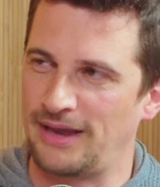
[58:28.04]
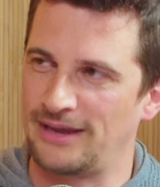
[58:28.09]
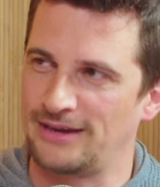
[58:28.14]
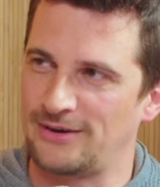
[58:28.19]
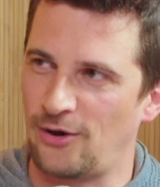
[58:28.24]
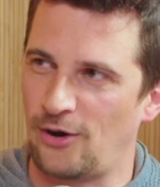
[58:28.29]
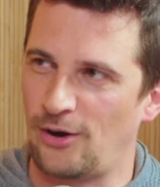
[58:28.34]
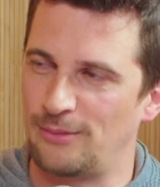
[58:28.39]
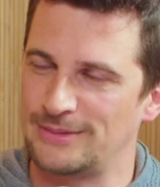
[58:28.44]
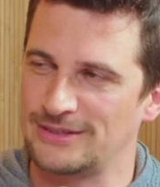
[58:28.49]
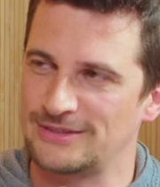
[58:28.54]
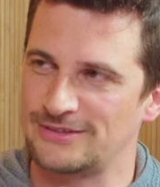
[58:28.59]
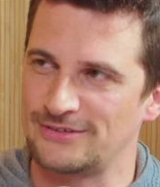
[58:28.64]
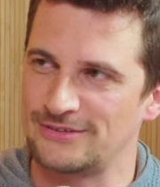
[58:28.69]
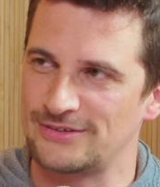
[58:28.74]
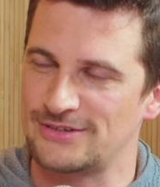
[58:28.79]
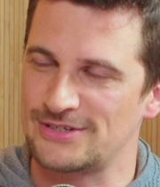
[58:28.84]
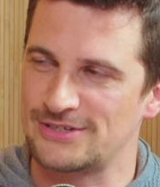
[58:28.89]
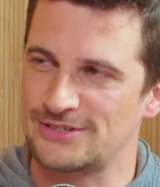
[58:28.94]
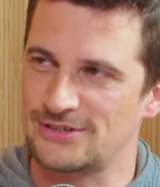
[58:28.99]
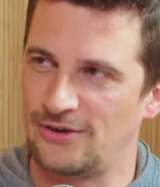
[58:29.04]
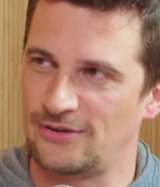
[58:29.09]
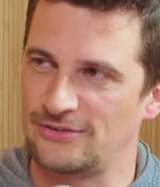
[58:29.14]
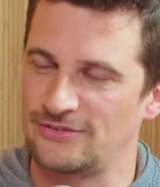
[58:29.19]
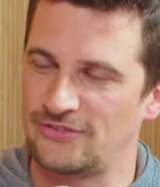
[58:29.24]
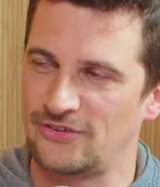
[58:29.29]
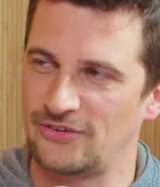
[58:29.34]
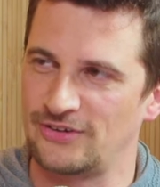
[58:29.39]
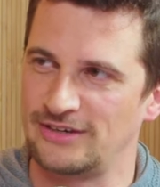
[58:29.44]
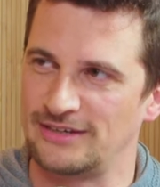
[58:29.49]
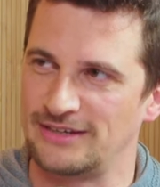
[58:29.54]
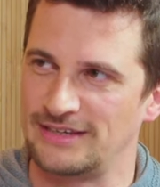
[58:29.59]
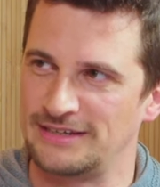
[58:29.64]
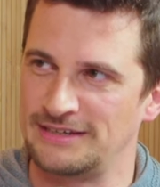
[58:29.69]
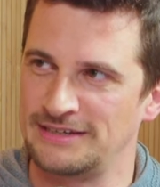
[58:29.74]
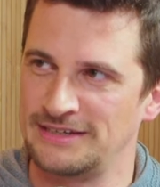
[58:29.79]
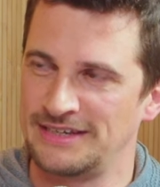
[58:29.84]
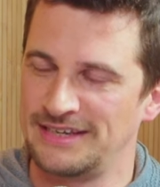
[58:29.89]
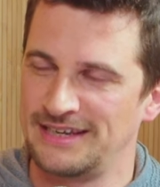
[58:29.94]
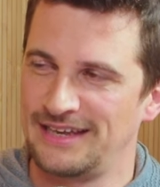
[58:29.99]
by commenters on
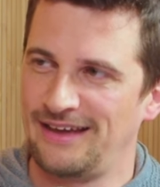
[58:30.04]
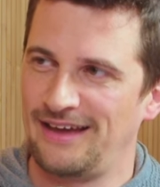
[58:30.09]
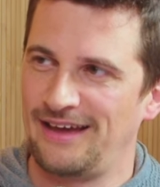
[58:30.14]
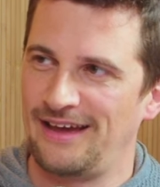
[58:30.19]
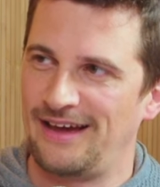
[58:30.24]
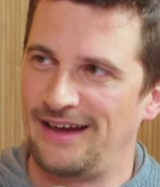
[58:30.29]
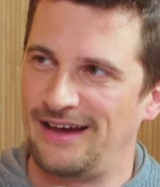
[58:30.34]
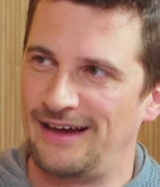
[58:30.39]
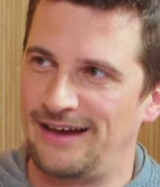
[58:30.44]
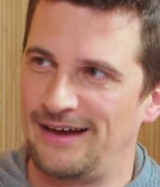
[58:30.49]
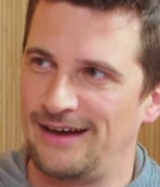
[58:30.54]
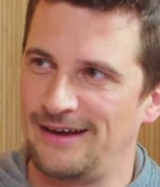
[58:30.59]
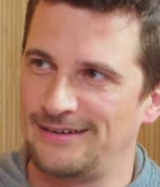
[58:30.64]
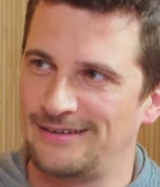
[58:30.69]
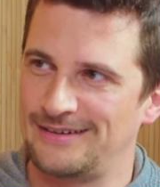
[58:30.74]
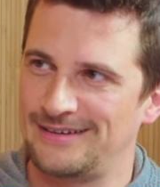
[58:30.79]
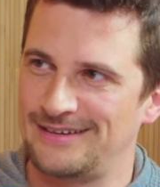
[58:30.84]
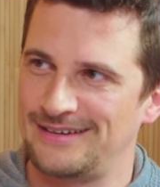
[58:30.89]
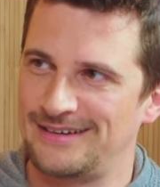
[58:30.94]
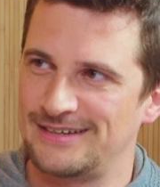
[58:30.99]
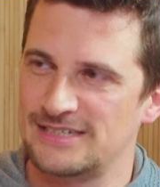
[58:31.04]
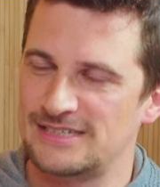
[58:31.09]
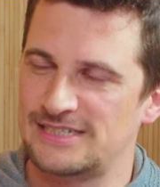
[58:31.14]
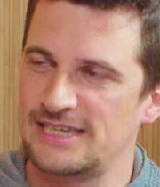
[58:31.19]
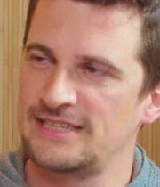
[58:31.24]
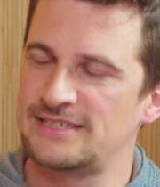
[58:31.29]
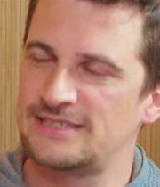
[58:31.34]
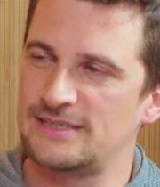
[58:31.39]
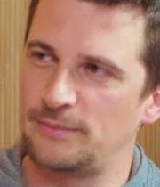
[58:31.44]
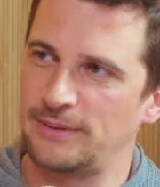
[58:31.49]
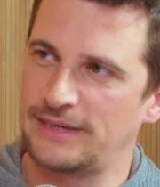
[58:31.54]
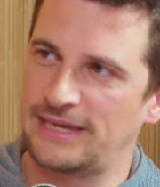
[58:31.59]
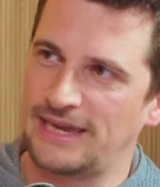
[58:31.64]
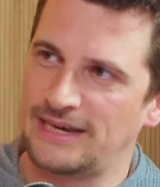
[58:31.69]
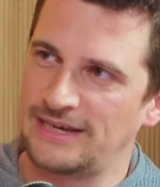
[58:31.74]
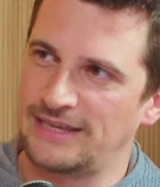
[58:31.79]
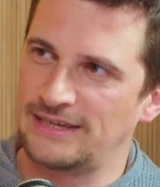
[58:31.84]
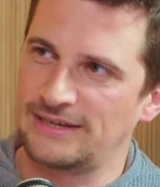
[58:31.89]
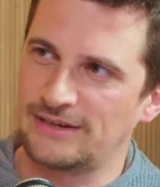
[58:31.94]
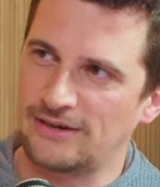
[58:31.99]
CineD uh, since the
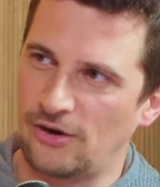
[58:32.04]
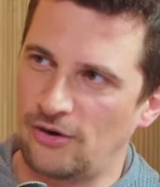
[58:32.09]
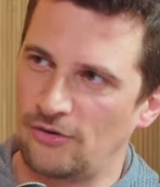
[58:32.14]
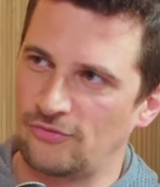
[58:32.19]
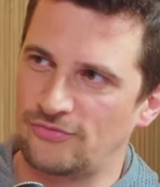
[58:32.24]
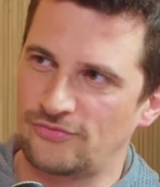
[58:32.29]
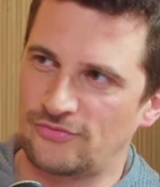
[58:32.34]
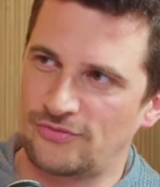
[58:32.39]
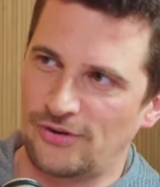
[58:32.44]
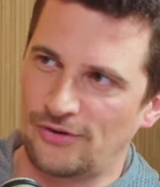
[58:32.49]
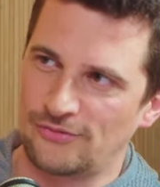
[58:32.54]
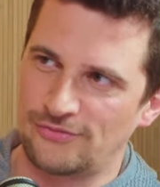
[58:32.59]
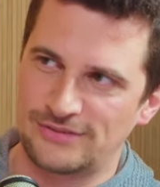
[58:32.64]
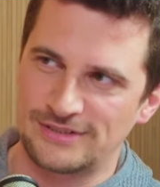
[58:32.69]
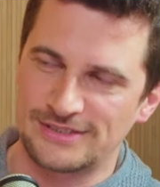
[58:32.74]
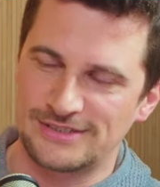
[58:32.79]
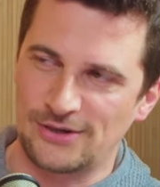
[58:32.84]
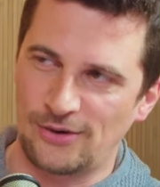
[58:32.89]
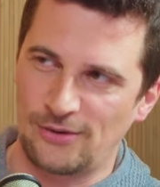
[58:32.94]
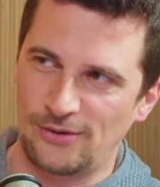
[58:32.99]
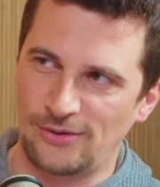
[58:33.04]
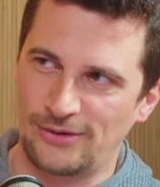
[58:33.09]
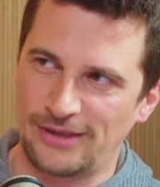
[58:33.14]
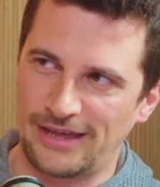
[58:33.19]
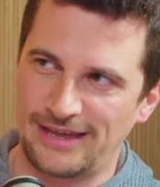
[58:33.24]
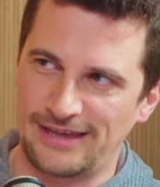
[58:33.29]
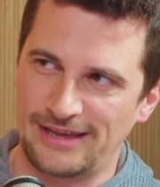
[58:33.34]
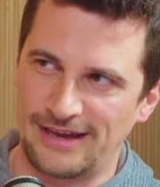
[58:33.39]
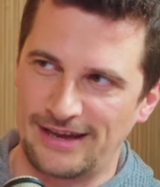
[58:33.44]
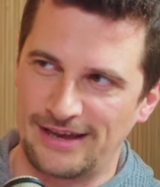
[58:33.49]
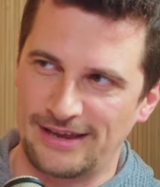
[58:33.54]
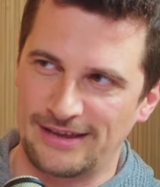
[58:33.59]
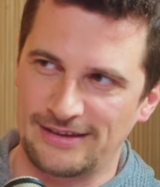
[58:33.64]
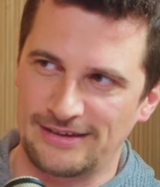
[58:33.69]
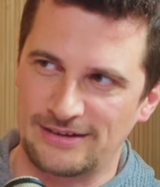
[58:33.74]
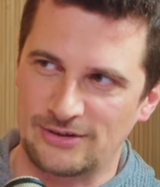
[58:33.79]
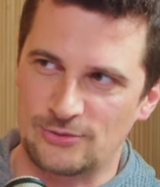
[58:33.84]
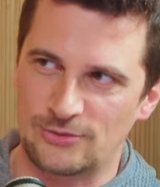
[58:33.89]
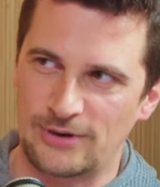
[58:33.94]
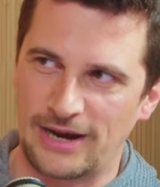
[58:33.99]
beginning of, of this whole
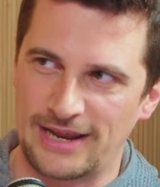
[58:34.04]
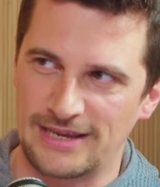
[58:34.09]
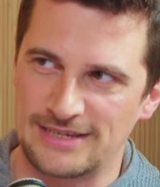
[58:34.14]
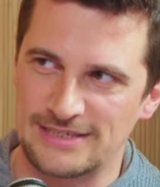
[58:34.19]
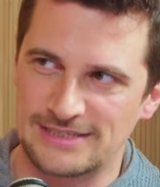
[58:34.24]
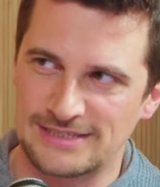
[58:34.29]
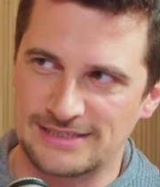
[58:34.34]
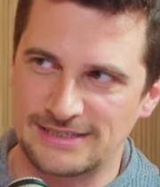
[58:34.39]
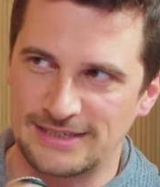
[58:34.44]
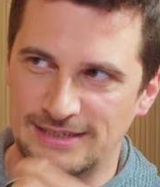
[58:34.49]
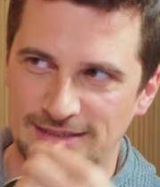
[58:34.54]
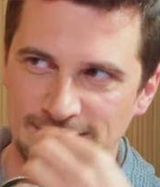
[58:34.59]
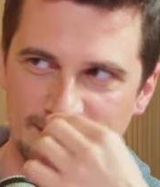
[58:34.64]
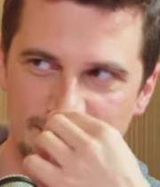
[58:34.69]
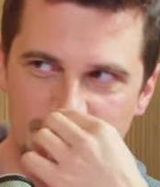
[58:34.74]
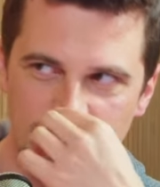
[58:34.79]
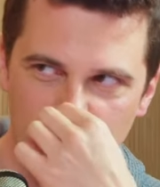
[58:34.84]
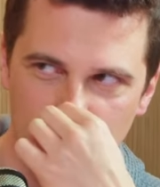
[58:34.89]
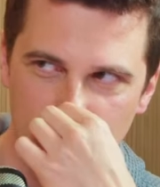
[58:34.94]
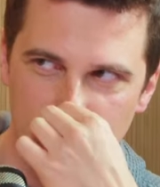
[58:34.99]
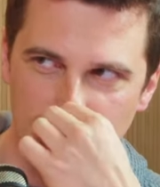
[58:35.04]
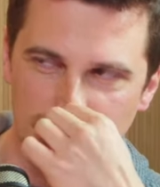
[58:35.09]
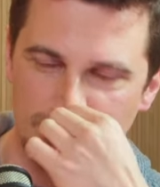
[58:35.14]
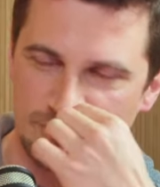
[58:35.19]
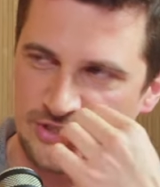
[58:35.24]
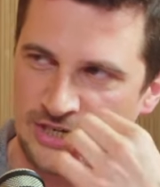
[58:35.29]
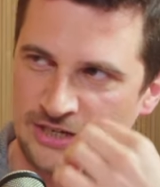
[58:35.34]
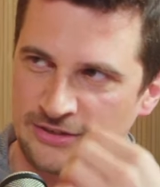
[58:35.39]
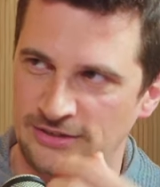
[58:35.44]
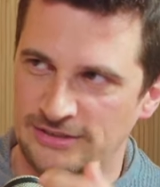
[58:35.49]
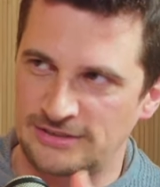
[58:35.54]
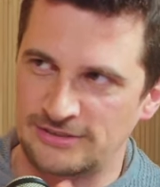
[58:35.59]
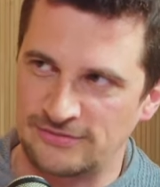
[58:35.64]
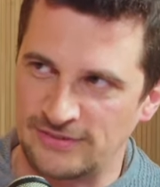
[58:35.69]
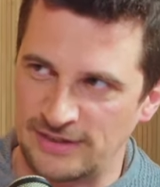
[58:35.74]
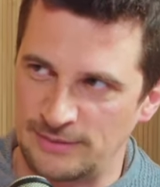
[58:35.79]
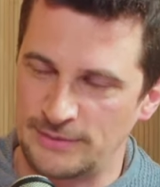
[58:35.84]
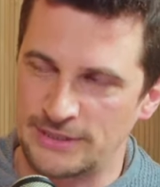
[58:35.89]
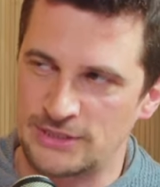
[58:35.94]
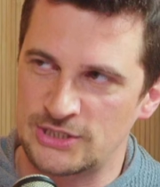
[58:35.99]
AI craze in terms of
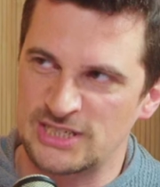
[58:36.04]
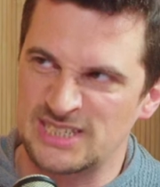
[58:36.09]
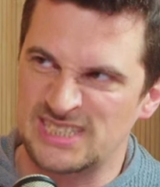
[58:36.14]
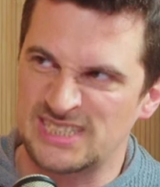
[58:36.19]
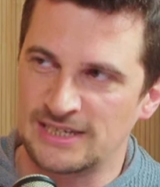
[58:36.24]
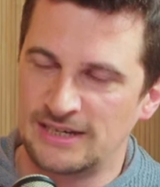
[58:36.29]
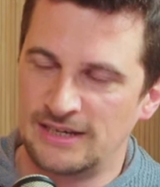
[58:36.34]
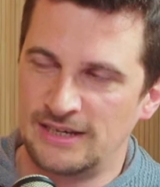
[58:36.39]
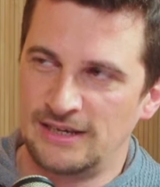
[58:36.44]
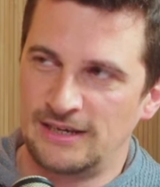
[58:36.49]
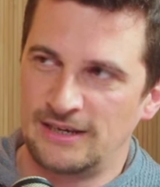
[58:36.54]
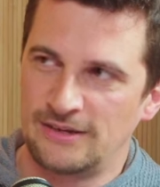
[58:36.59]
generative images,